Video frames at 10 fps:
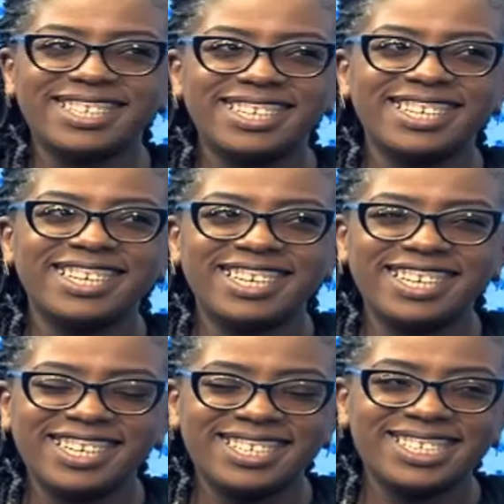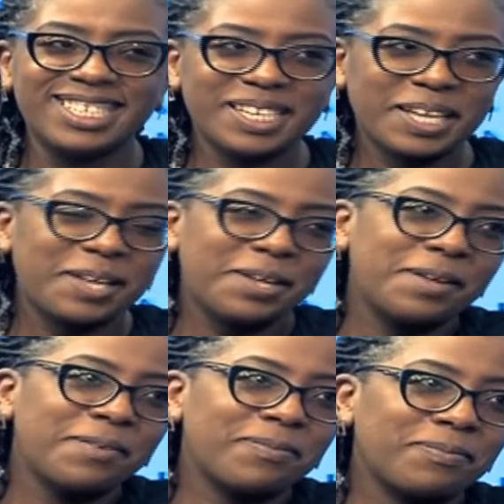uh, Showmax is also a
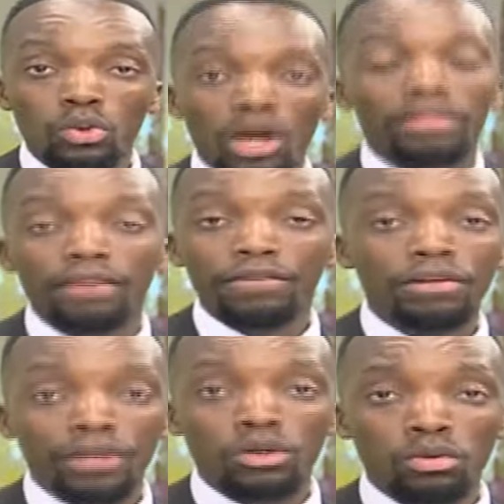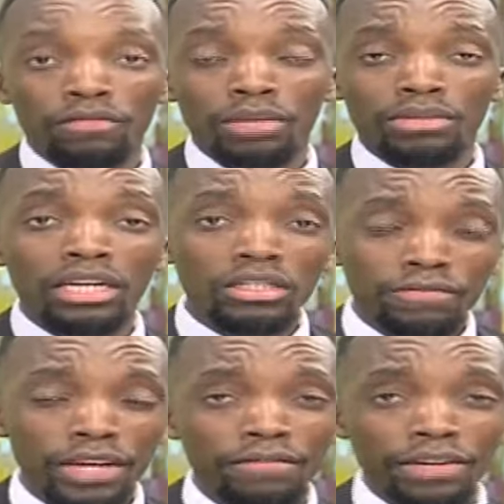partner on the show, and they are very, very good vibes, and it's
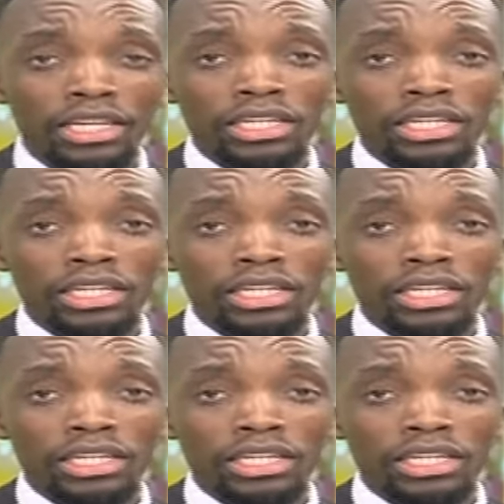very, very